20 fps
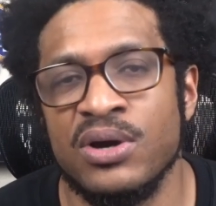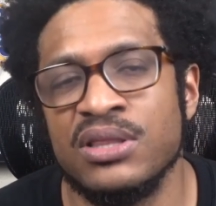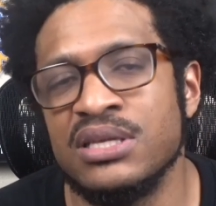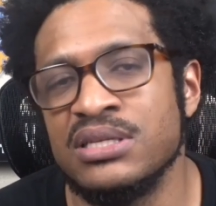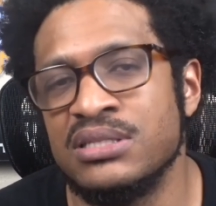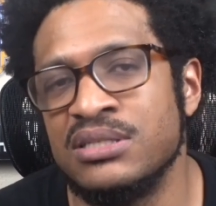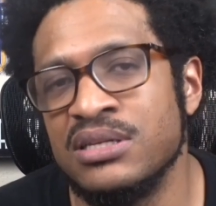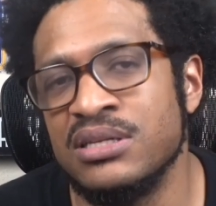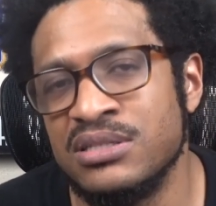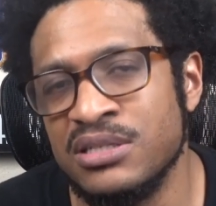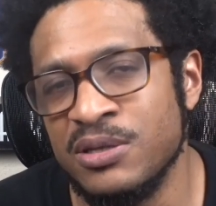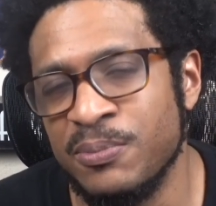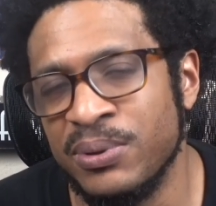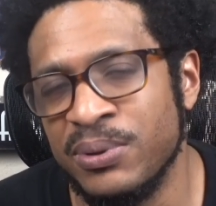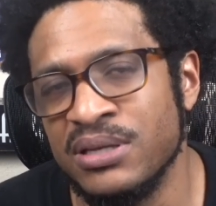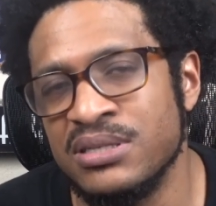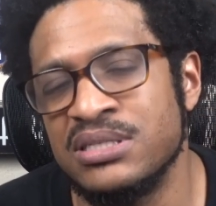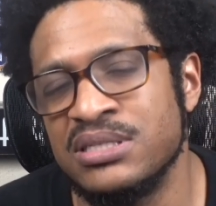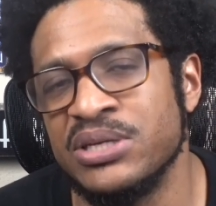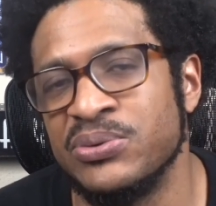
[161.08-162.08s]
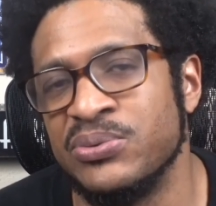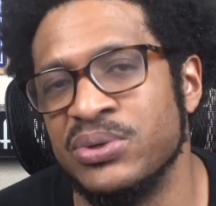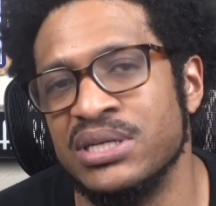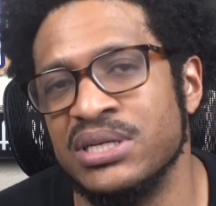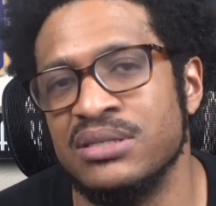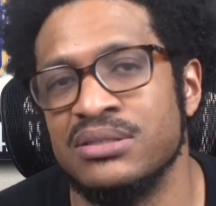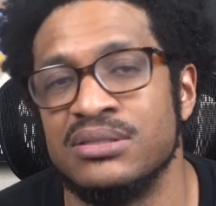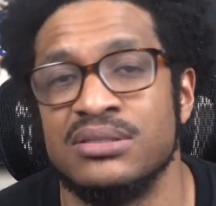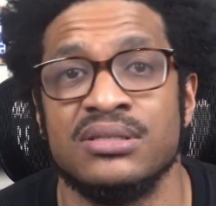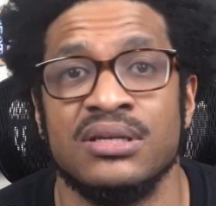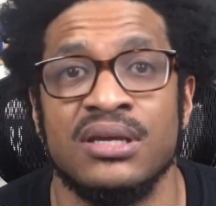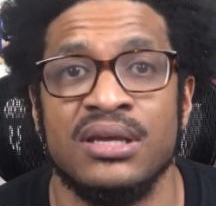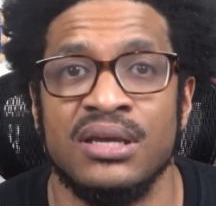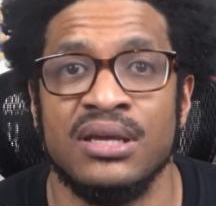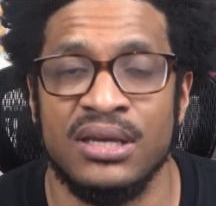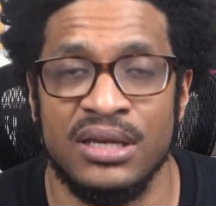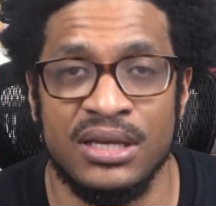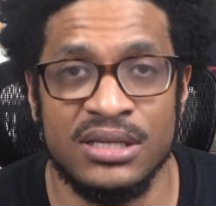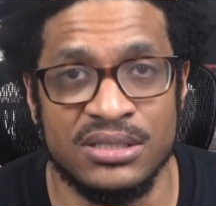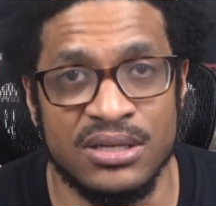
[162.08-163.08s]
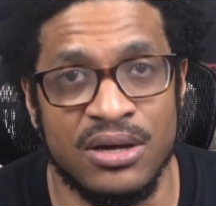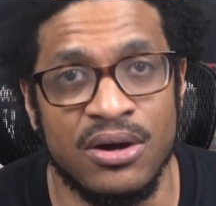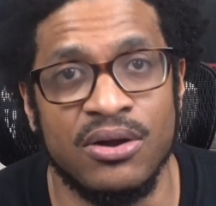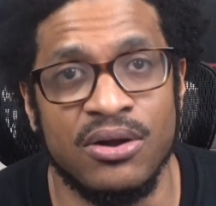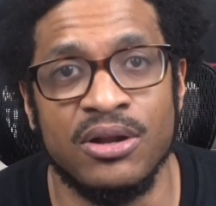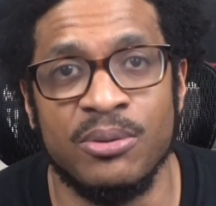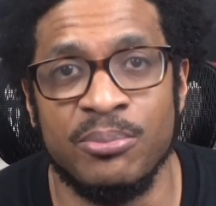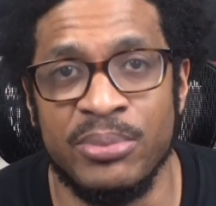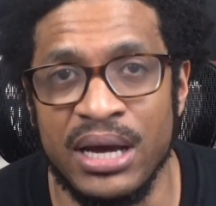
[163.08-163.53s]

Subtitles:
what this Disney Plus series is all